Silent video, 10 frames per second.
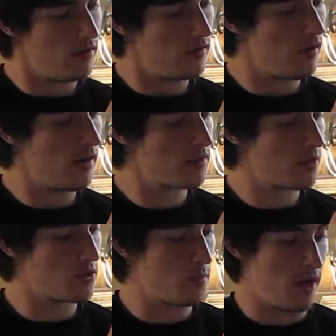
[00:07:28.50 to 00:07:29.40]
Not as
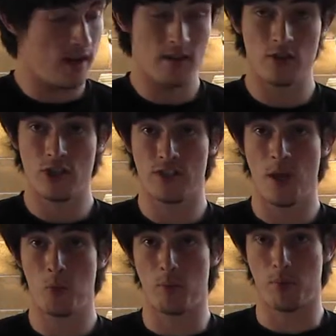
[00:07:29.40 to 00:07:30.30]
much pink. She has a
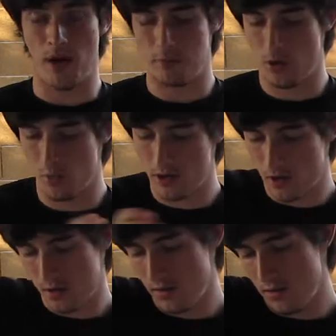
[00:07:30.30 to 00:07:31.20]
lot more brown going
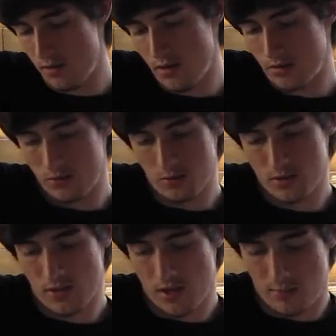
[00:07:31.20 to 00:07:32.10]
on. I'll do a
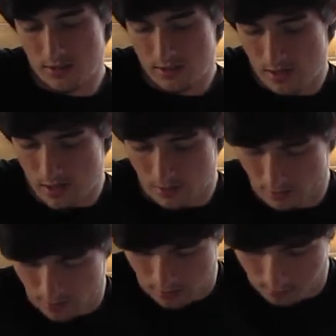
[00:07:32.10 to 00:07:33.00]
side by side of them,